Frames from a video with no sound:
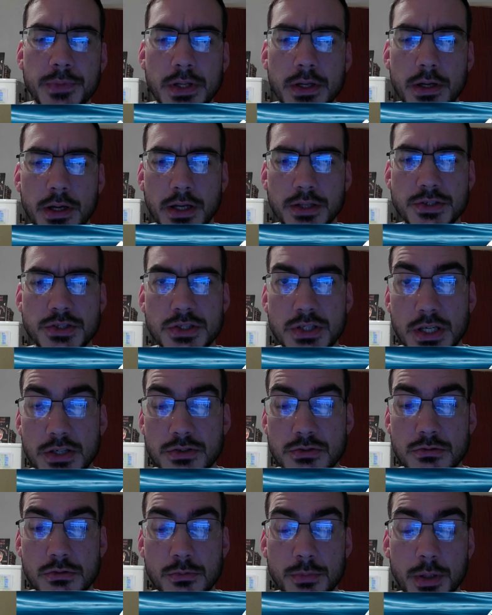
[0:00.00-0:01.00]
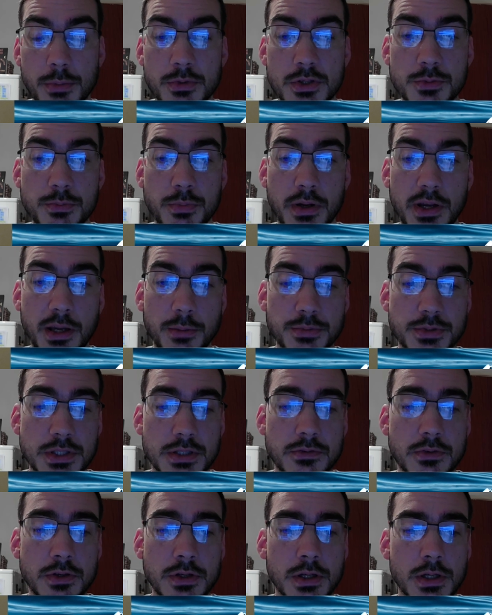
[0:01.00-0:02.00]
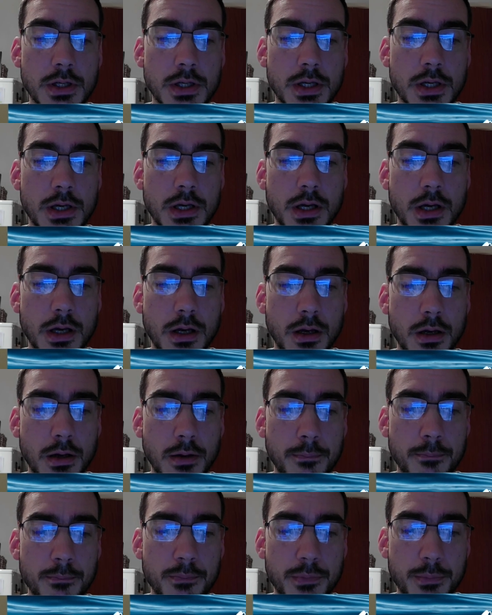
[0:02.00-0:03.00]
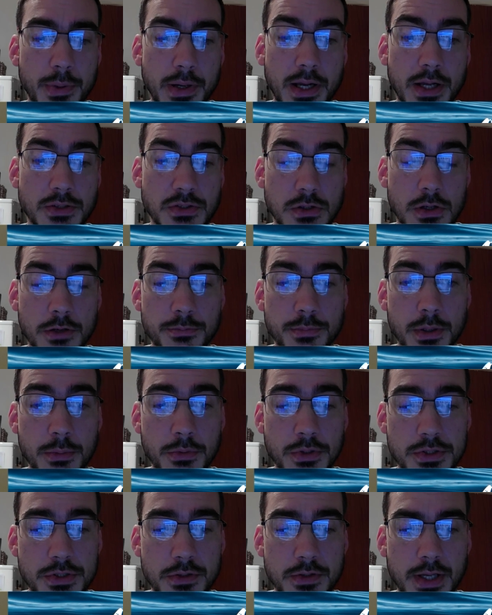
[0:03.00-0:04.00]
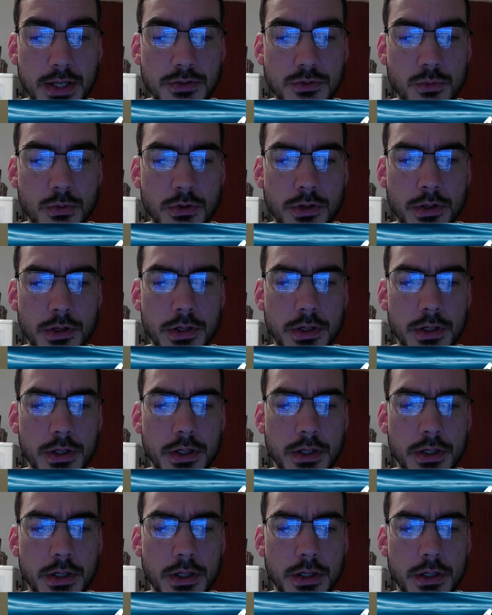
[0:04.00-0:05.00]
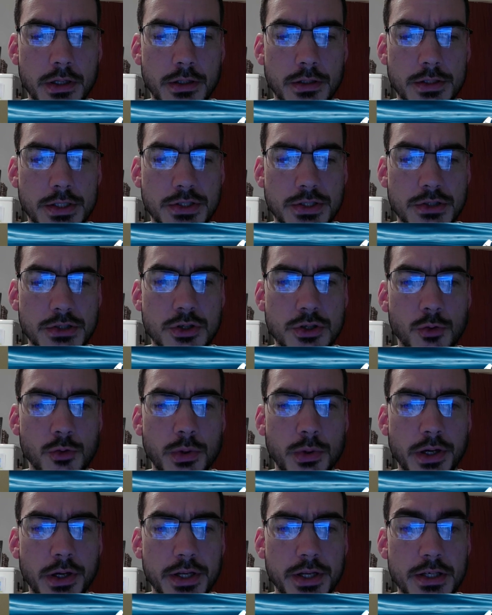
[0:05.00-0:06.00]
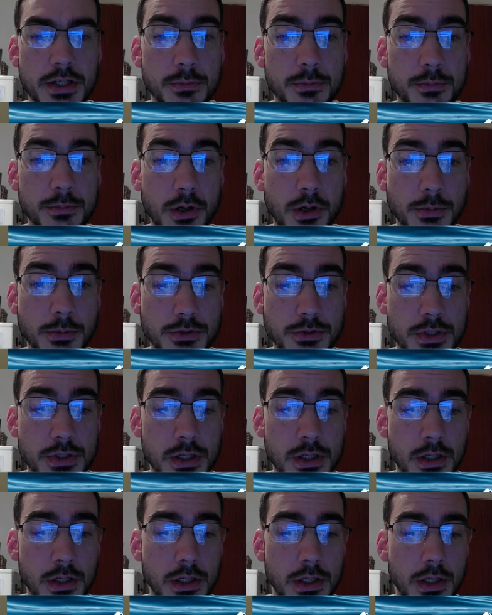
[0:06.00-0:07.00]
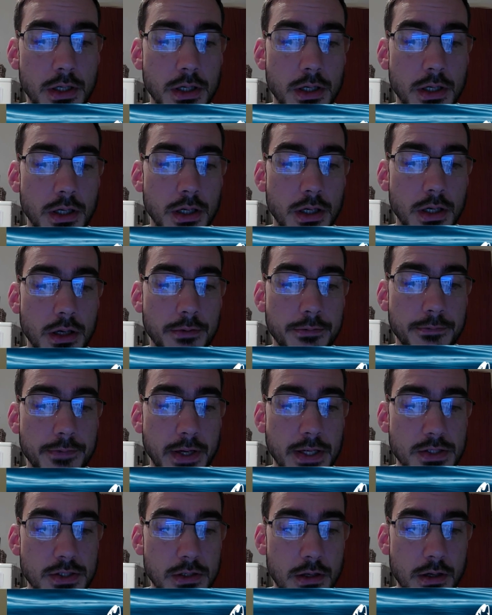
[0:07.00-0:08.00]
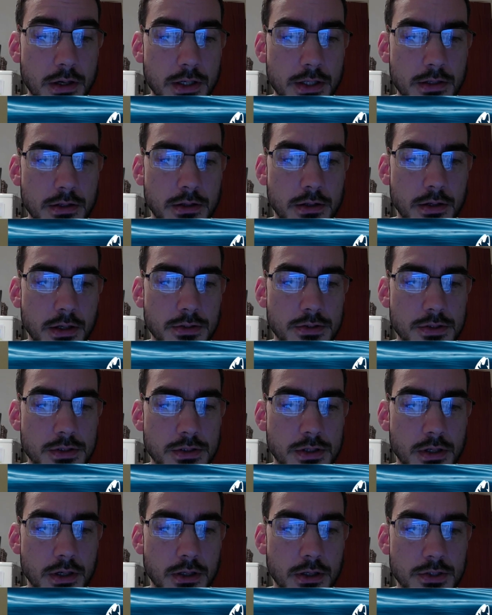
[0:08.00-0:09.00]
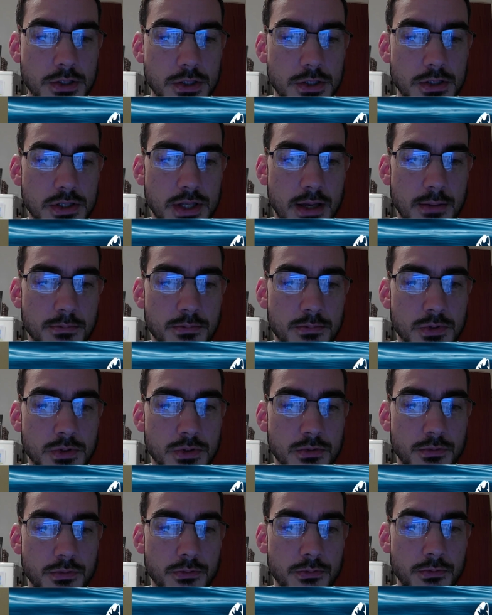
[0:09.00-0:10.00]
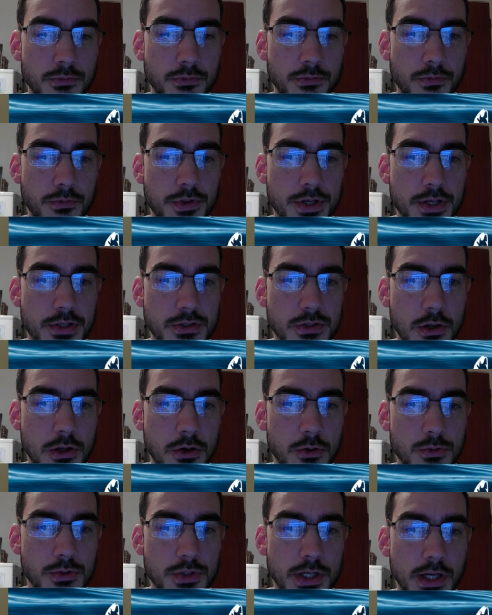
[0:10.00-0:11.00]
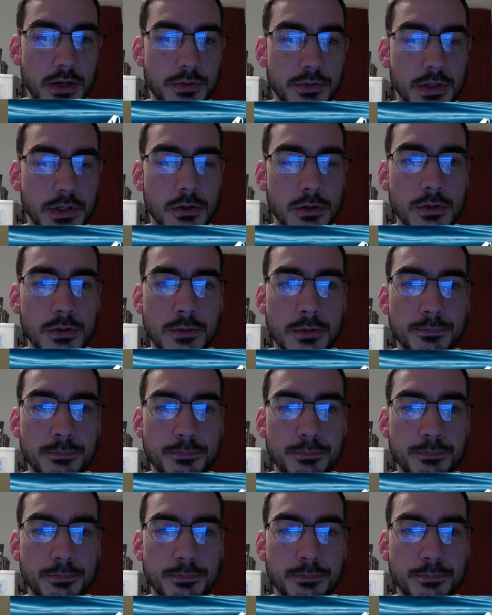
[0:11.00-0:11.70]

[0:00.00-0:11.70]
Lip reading: ancestral memories, perhaps even past life memories. And that's what this is known by in Indian palmistry, a fate line that stems this low down in Luna